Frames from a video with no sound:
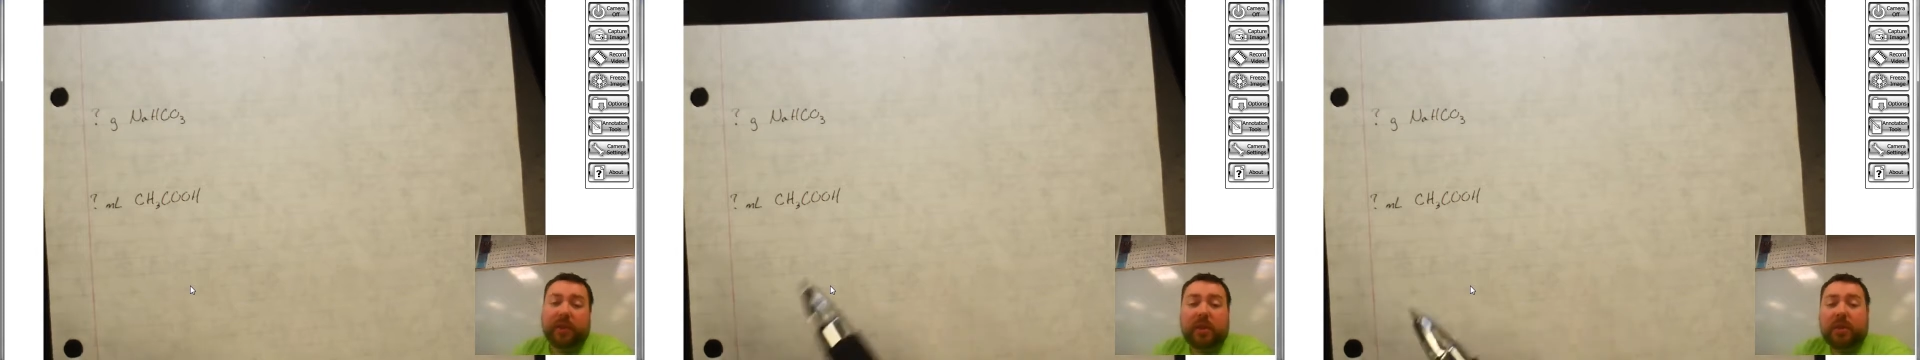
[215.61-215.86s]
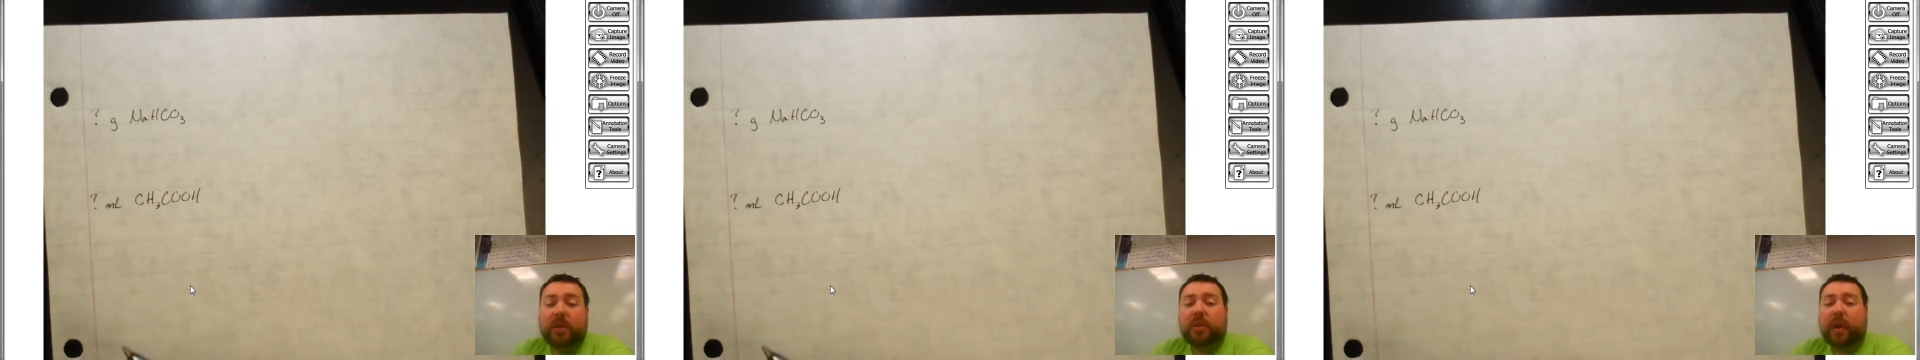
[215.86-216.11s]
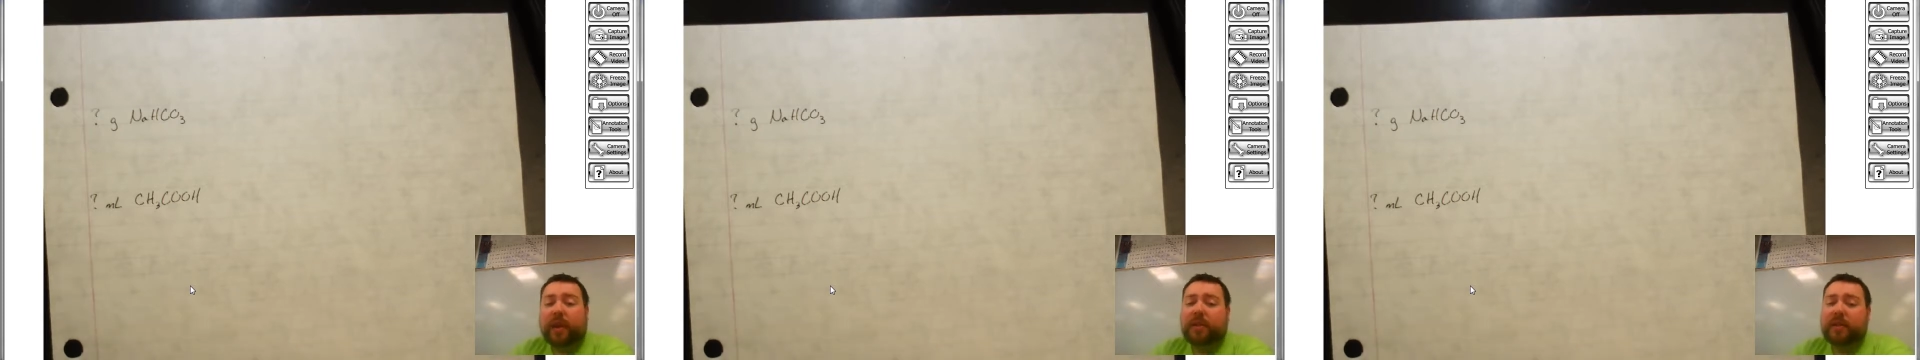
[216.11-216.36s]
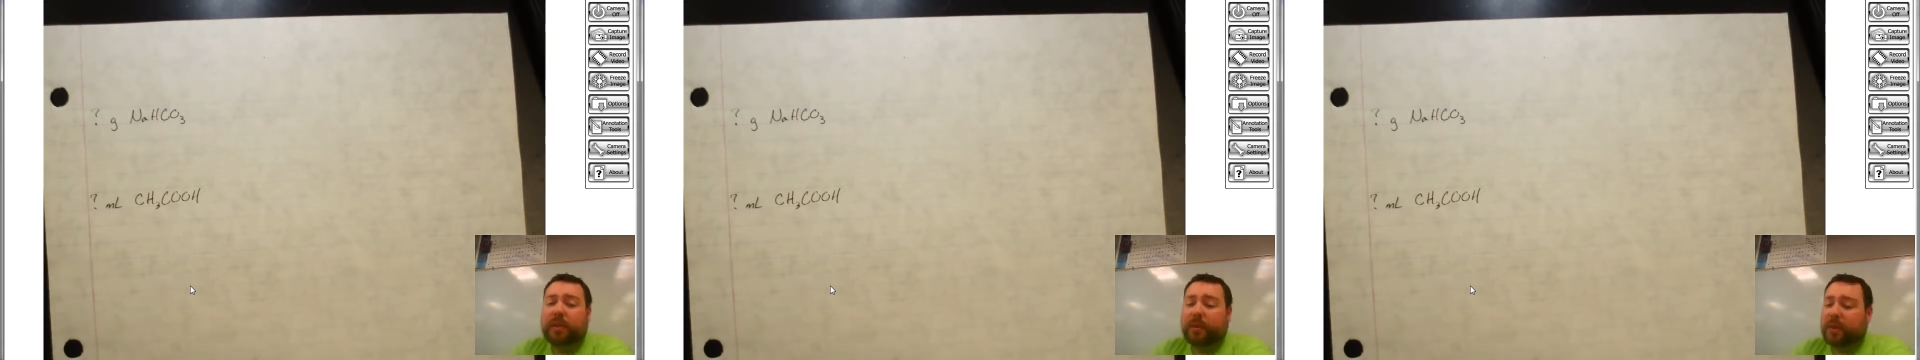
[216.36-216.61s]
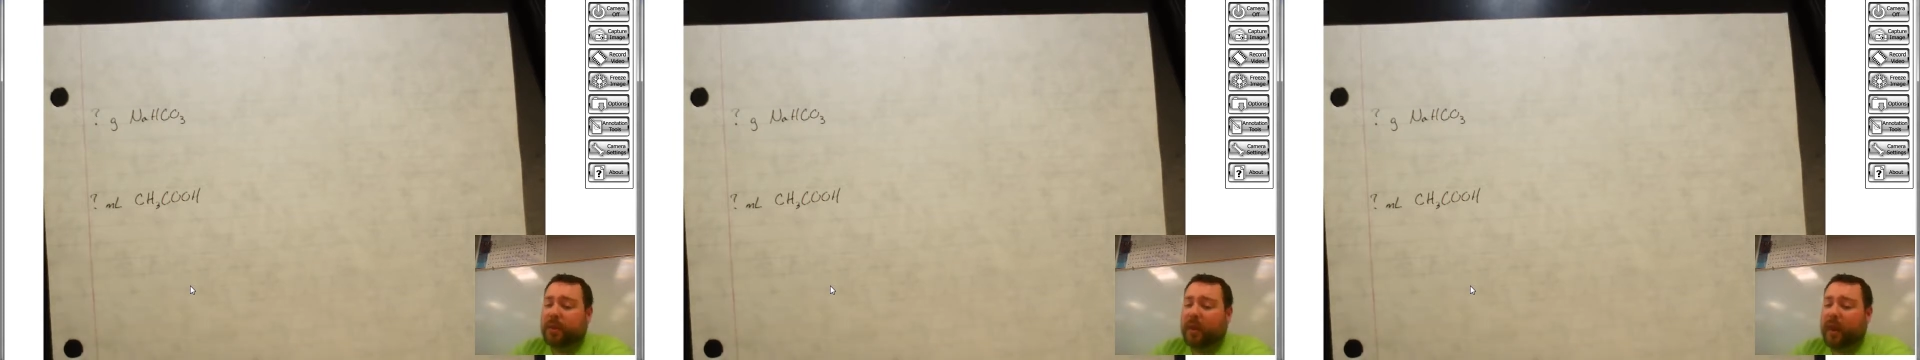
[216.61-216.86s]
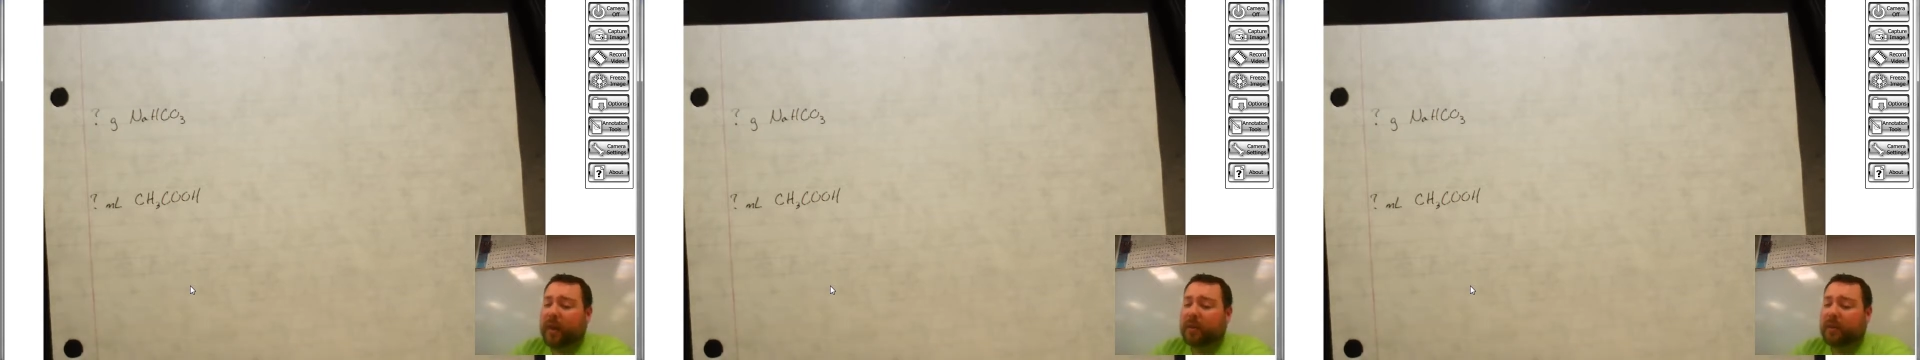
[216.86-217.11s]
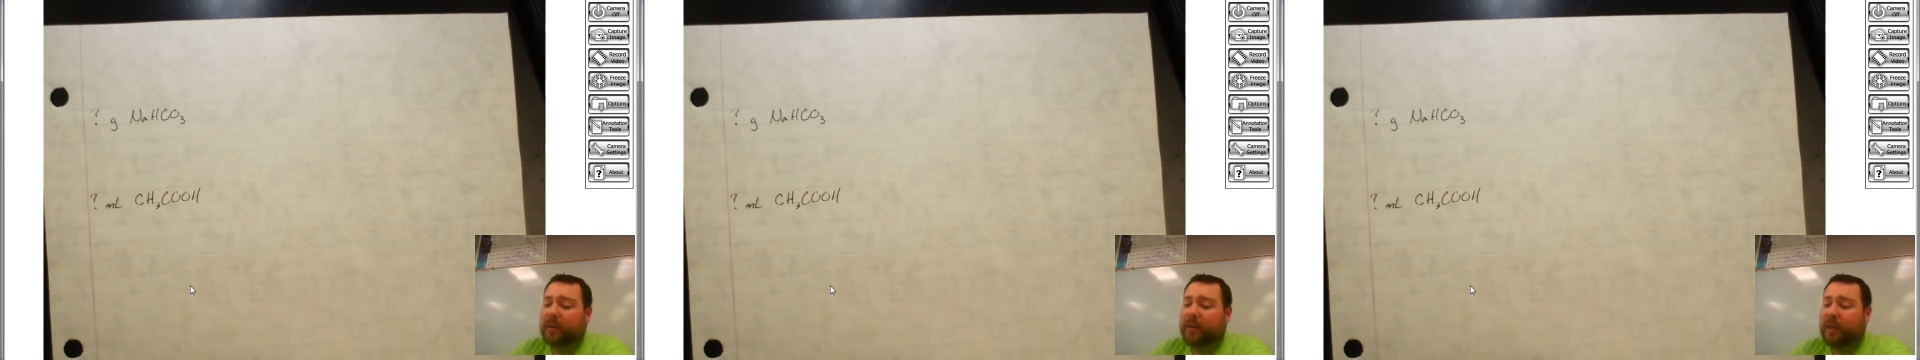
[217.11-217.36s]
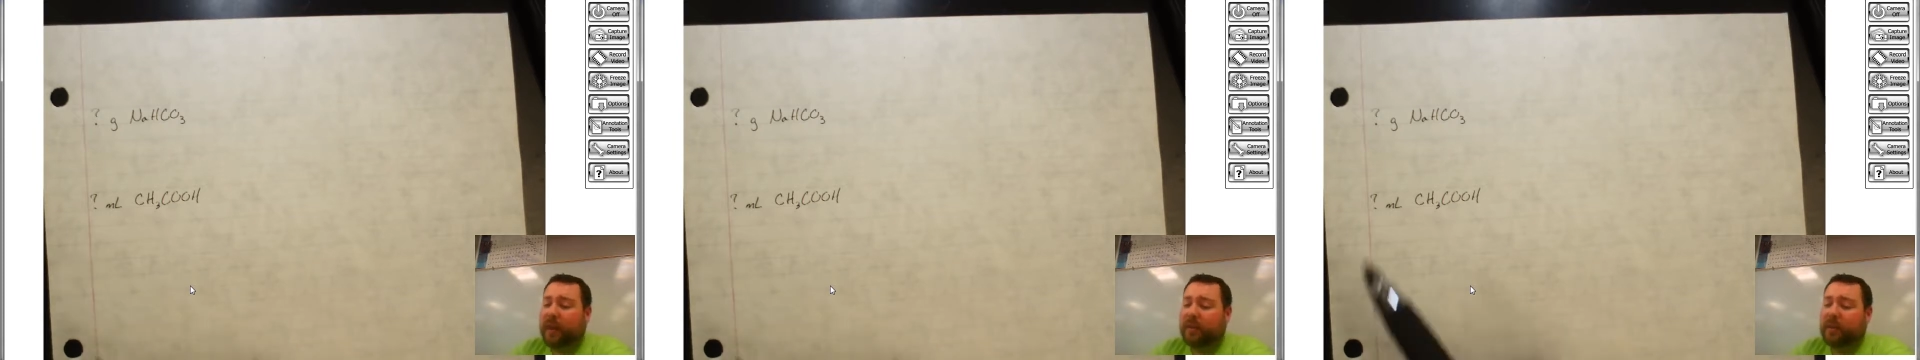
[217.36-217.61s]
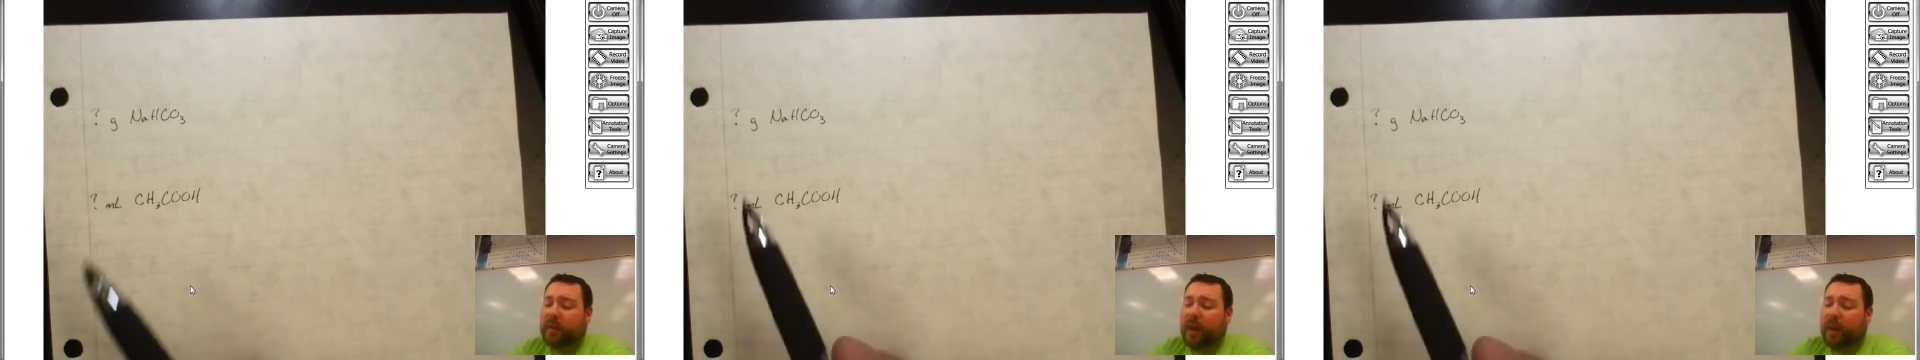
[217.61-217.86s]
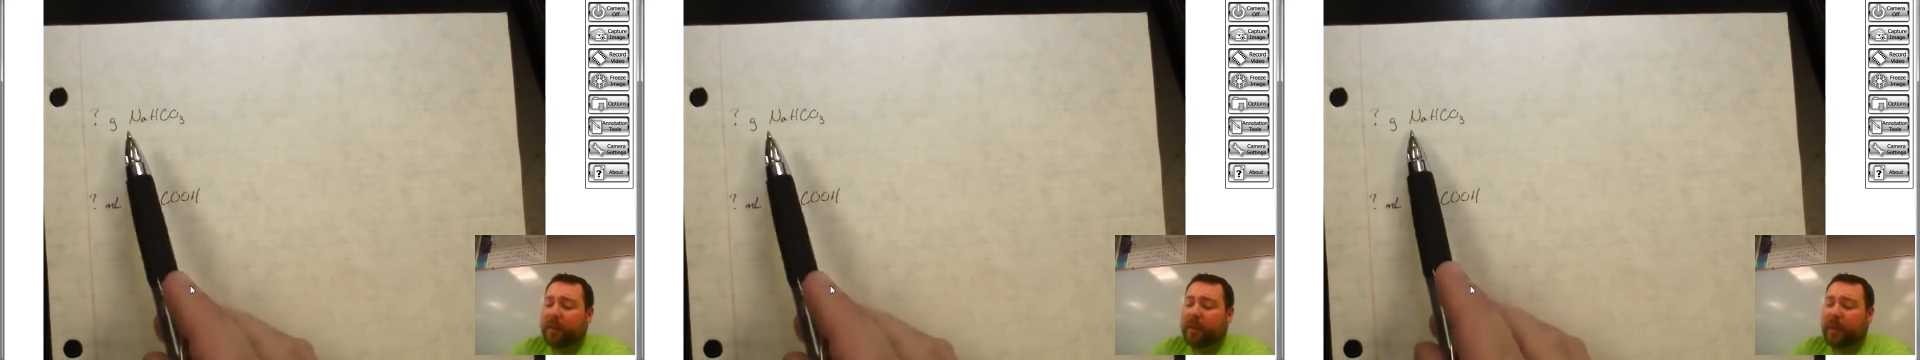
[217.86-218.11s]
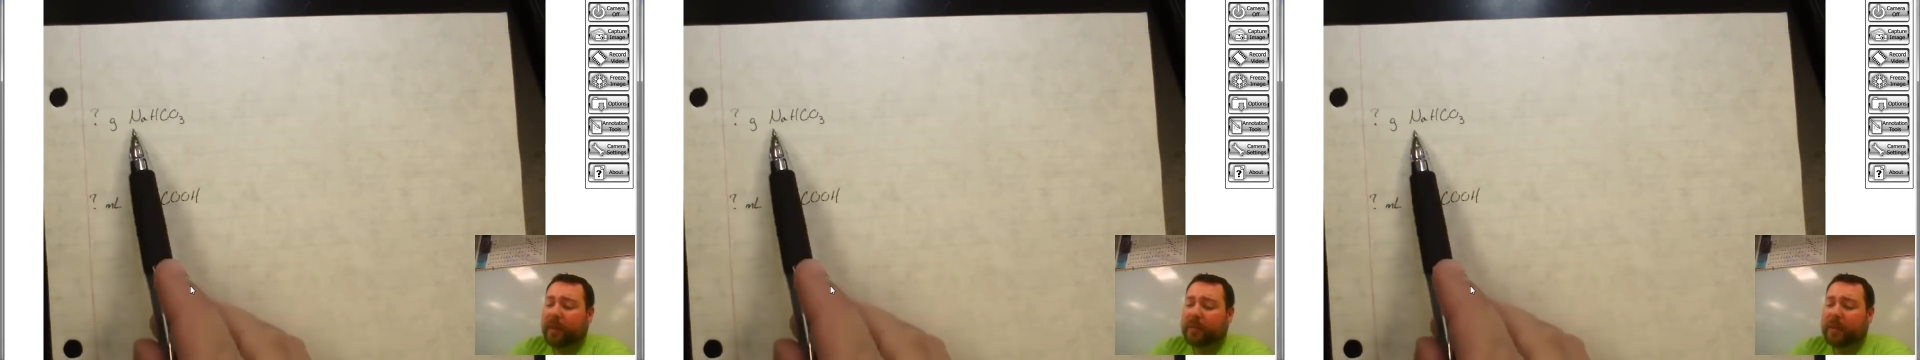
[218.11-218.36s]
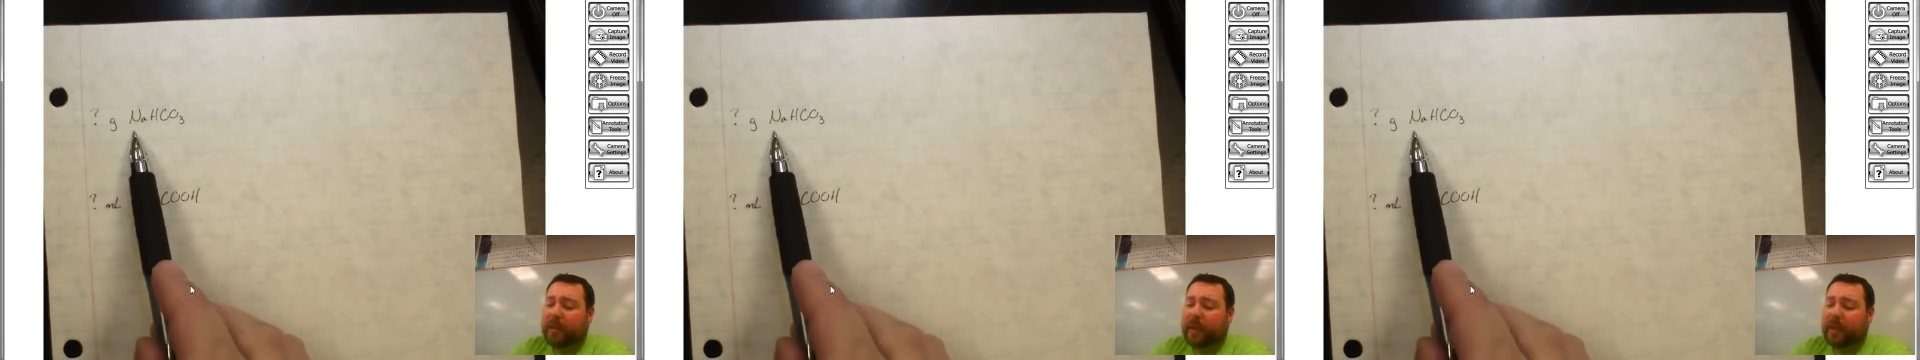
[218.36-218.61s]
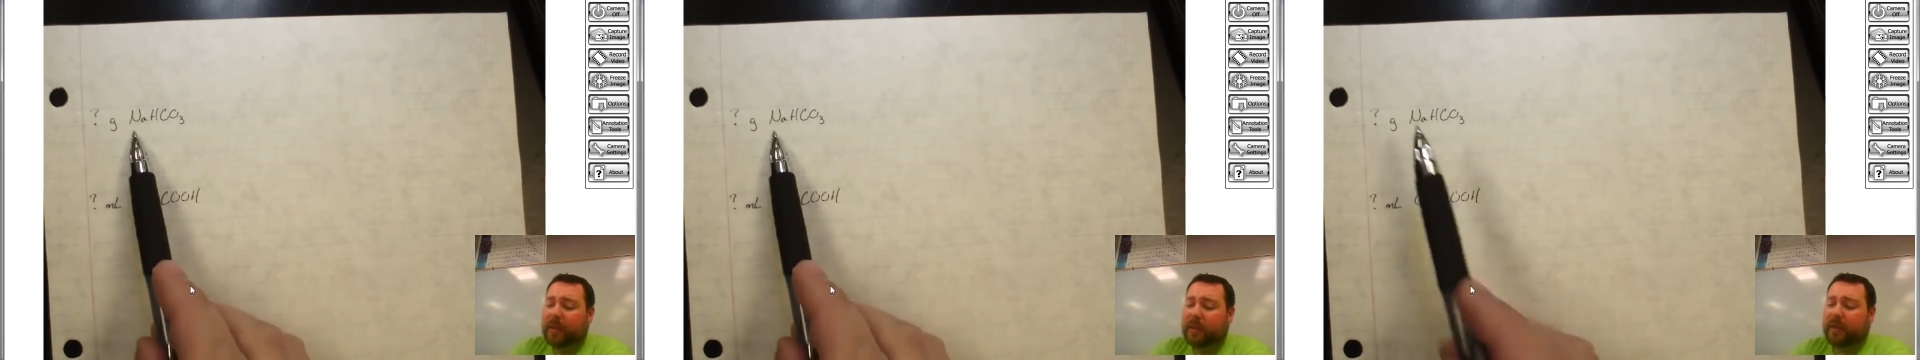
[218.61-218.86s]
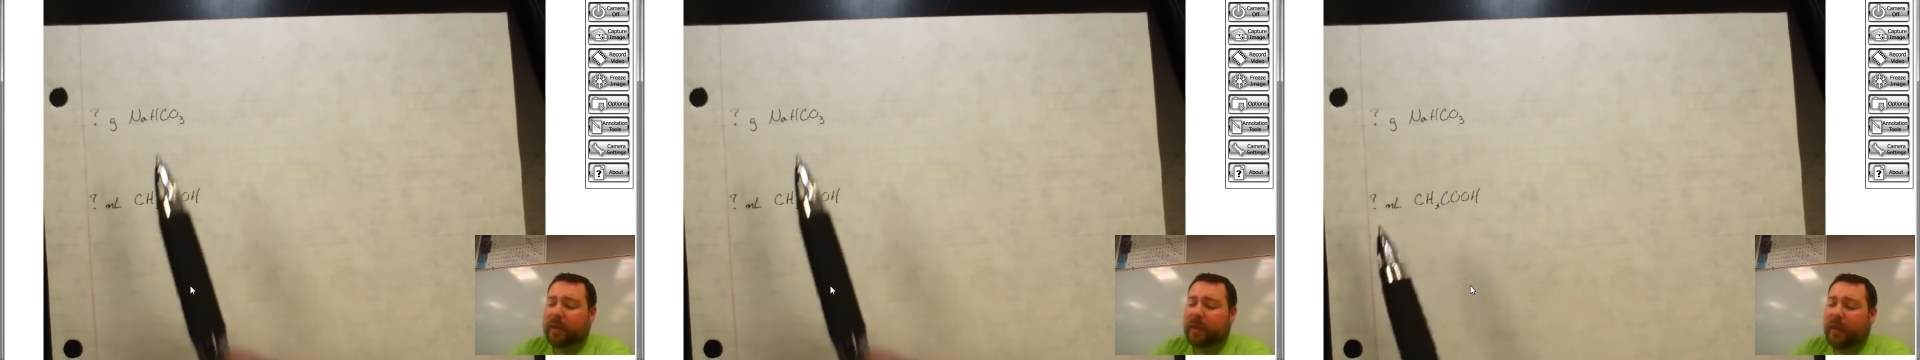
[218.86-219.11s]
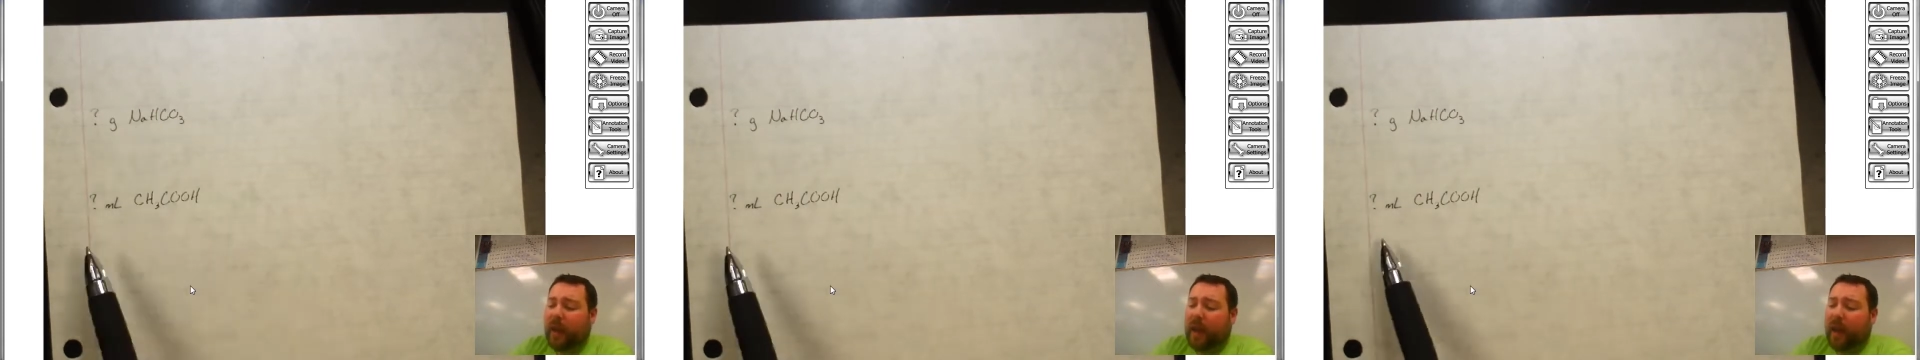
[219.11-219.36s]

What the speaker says: the two questions that we're trying to figure out. So how many grams of baking soda,